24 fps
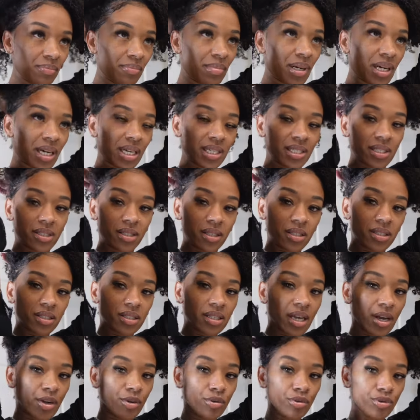Because this
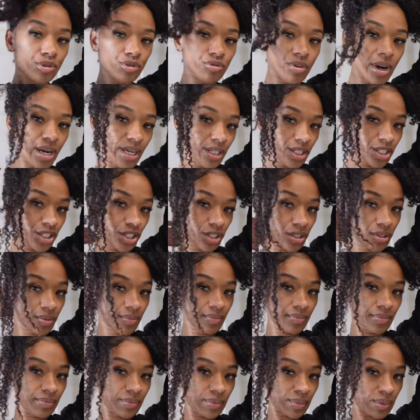is how you stretch
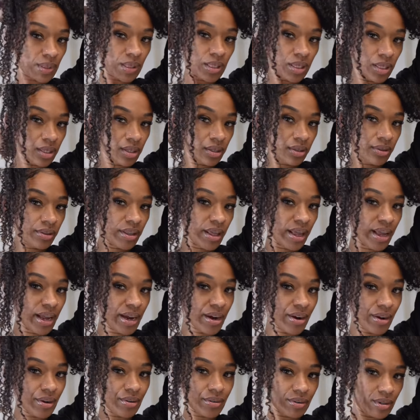the
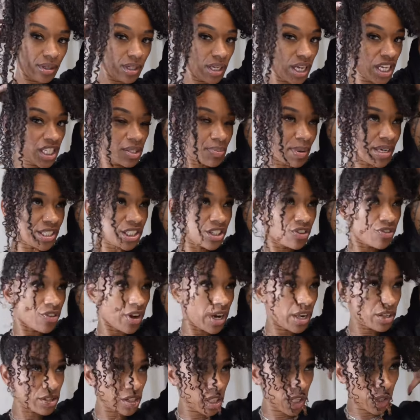hair, especially if your
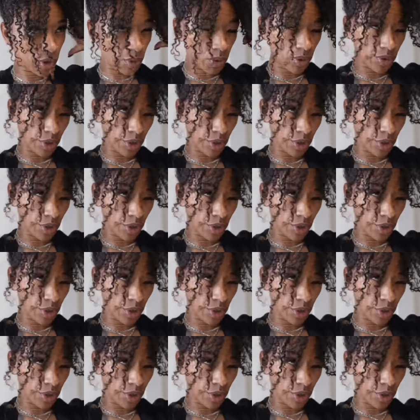hair is a little